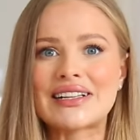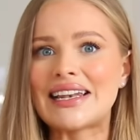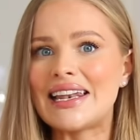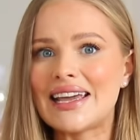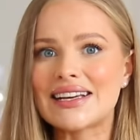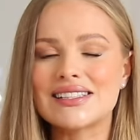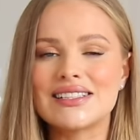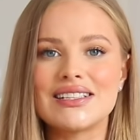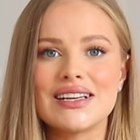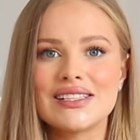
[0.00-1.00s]

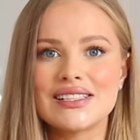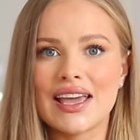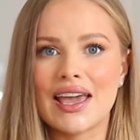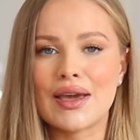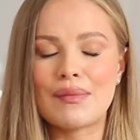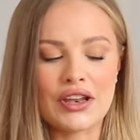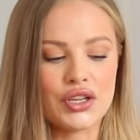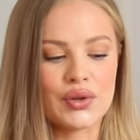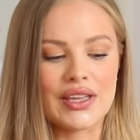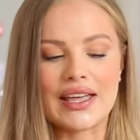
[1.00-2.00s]
Clicks, Discam,
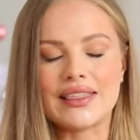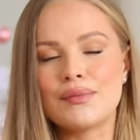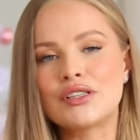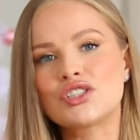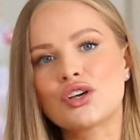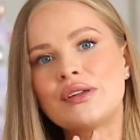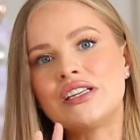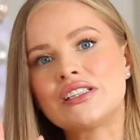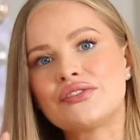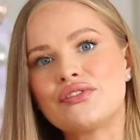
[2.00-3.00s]
and you can get them in so
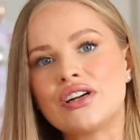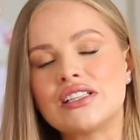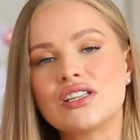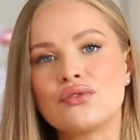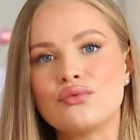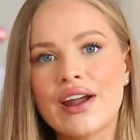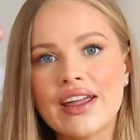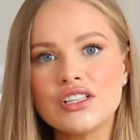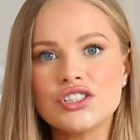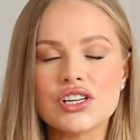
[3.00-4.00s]
many different
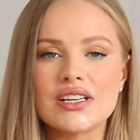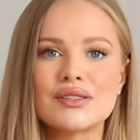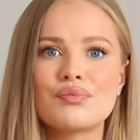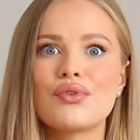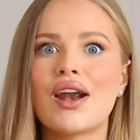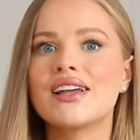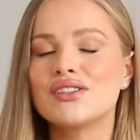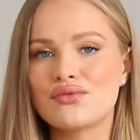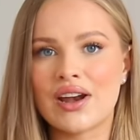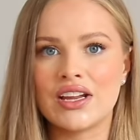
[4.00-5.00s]
ranges,
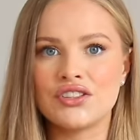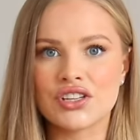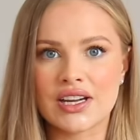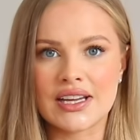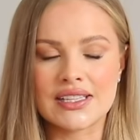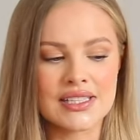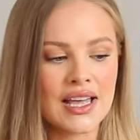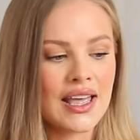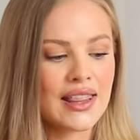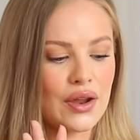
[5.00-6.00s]
price ranges.
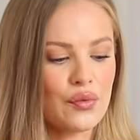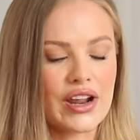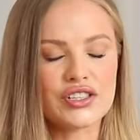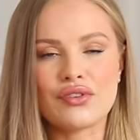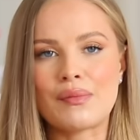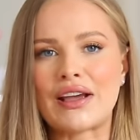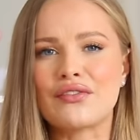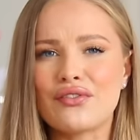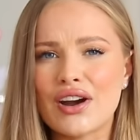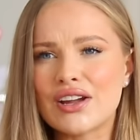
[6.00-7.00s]
They range from like
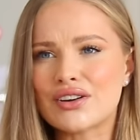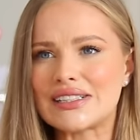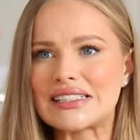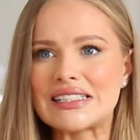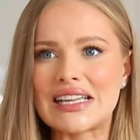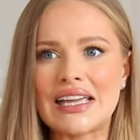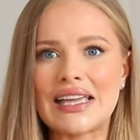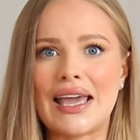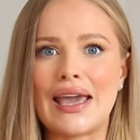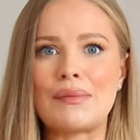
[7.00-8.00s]
fragrance,
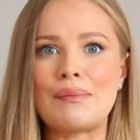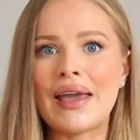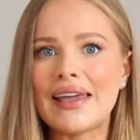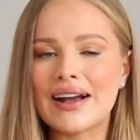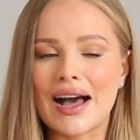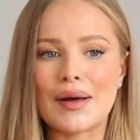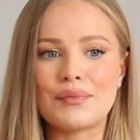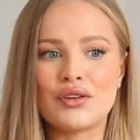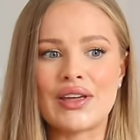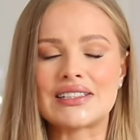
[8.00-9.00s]
skincare, makeup.
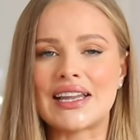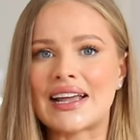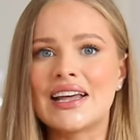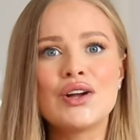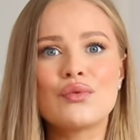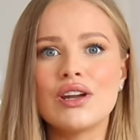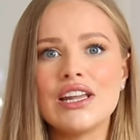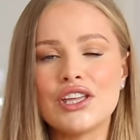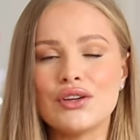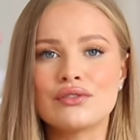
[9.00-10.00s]
You get like
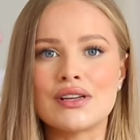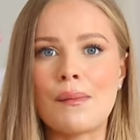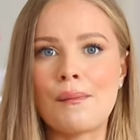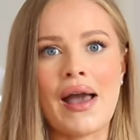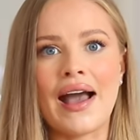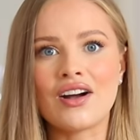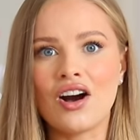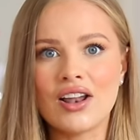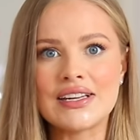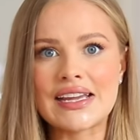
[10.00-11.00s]
really cute MAC
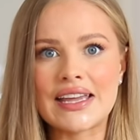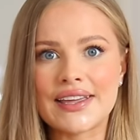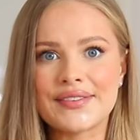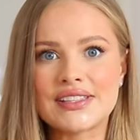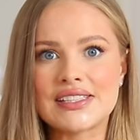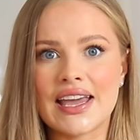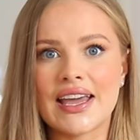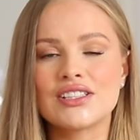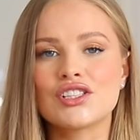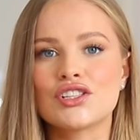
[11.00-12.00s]
holiday gift
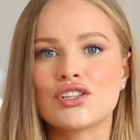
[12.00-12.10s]
sets.